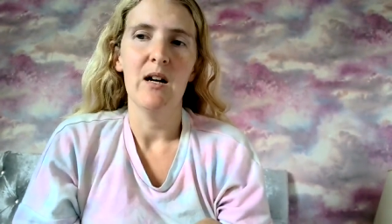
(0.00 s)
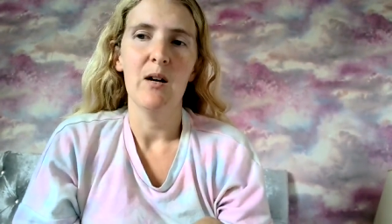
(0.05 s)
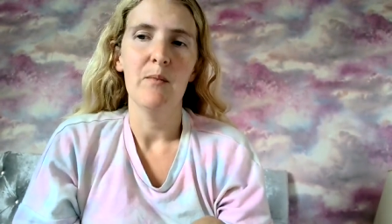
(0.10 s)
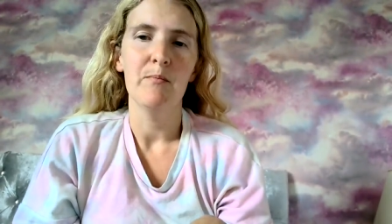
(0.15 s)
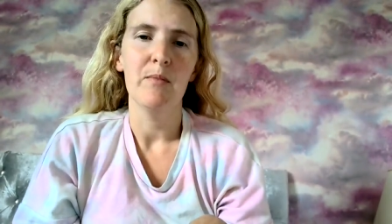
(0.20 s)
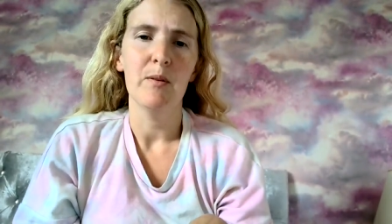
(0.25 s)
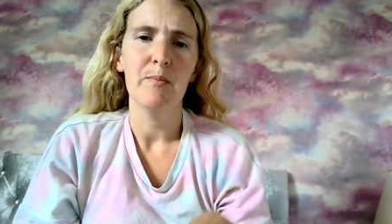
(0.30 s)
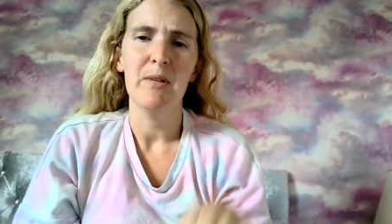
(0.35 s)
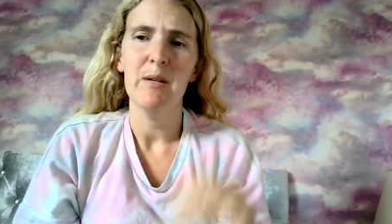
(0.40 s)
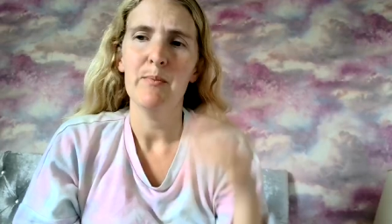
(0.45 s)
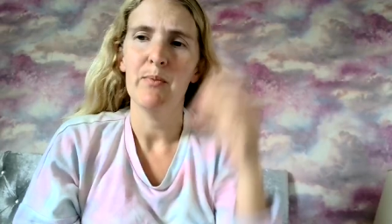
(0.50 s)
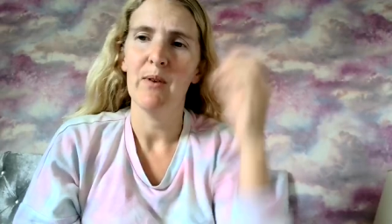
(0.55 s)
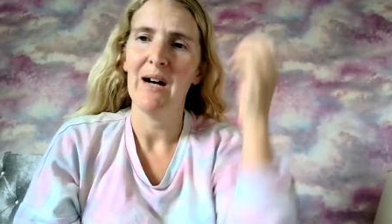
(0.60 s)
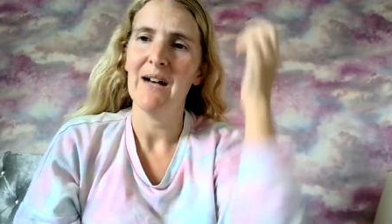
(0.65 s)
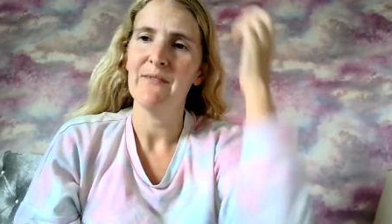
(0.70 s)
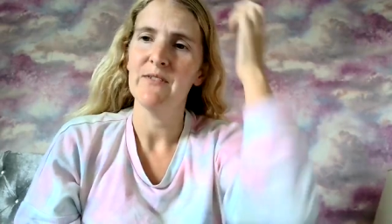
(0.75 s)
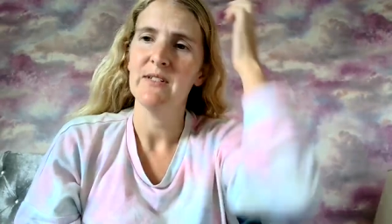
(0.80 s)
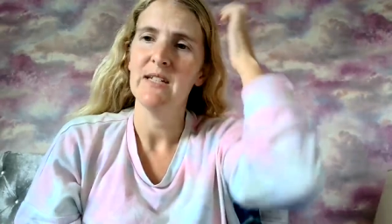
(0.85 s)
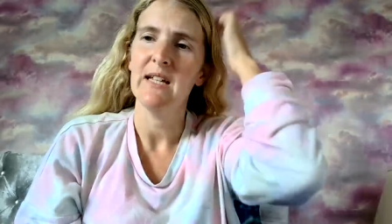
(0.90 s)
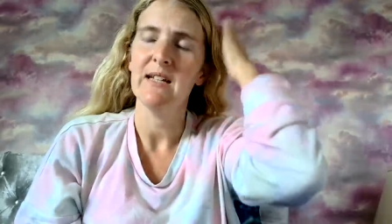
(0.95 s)
um, but people
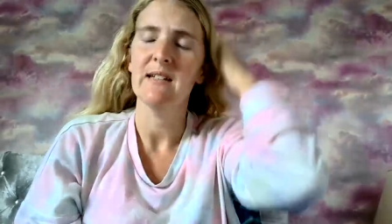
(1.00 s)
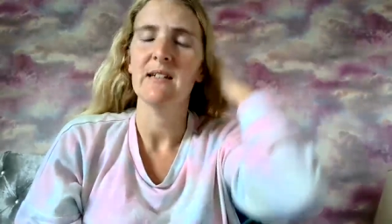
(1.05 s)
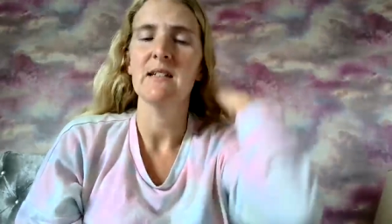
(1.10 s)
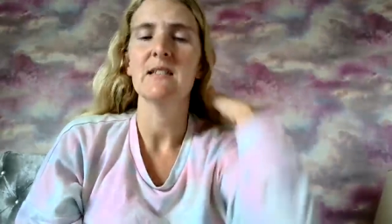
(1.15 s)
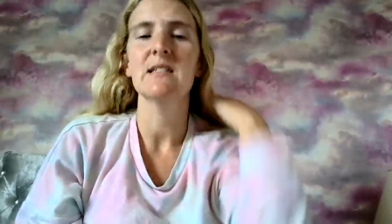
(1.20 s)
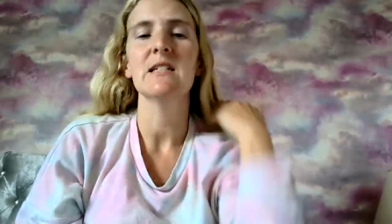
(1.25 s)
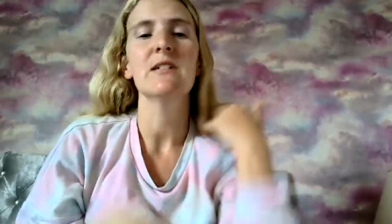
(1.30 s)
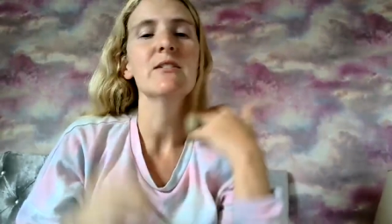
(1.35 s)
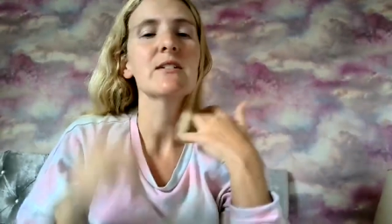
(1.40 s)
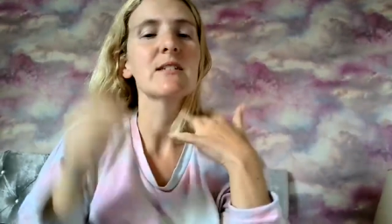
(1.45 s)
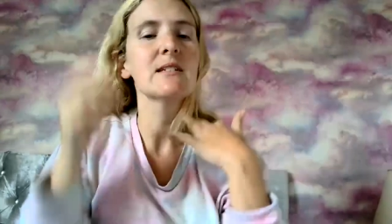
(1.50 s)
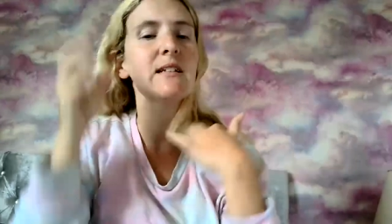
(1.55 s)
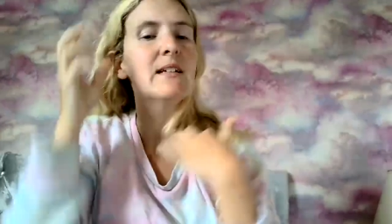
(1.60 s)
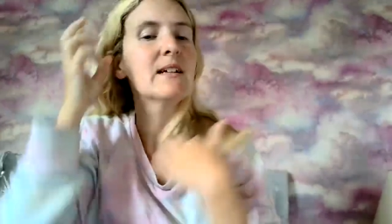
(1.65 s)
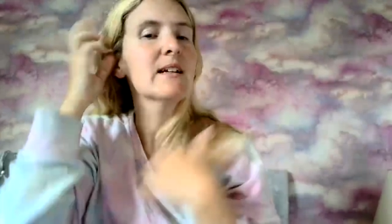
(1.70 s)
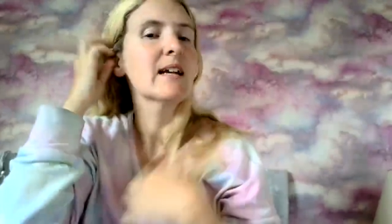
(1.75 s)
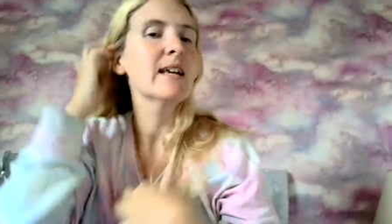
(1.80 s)
haven't taken it seriously.